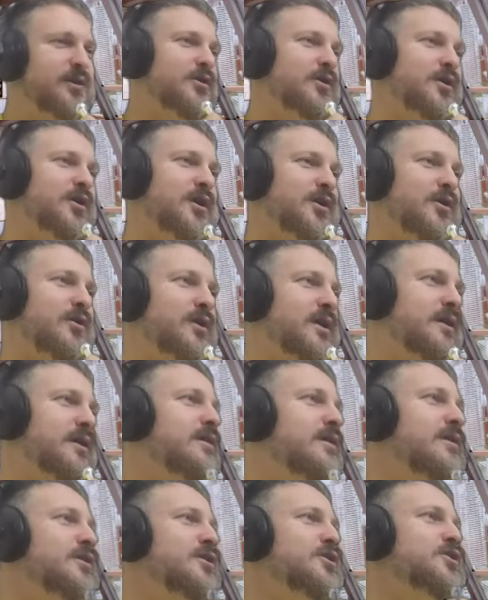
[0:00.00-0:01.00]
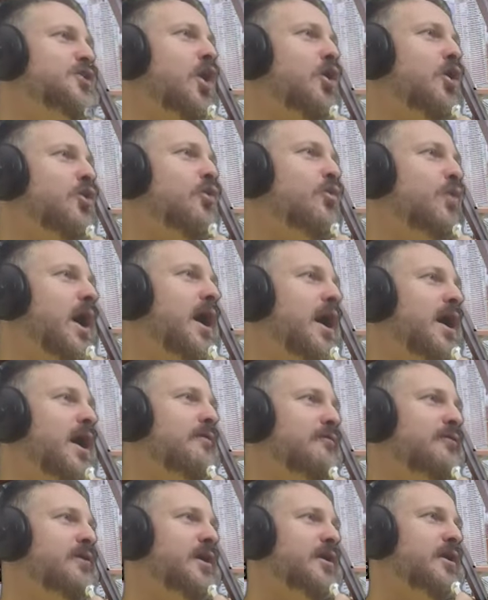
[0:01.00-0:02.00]
of going in. So
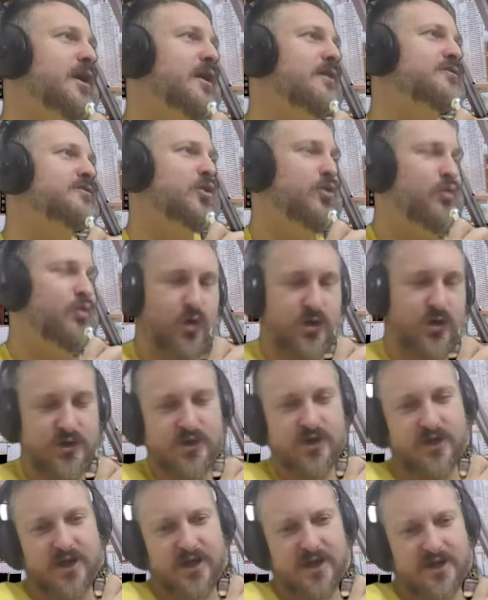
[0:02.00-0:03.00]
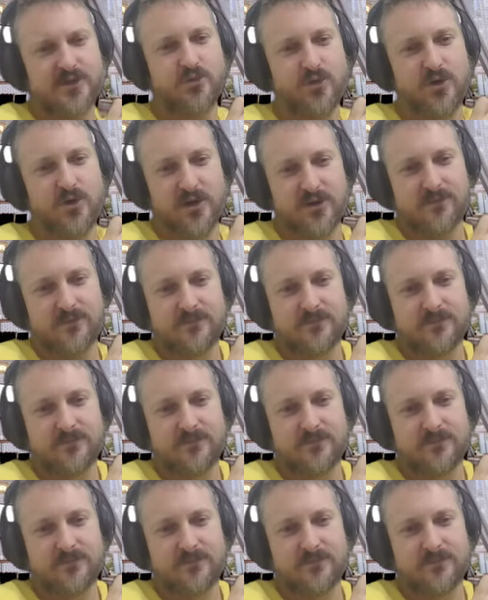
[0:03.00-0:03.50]
fair enough. So what's your next one?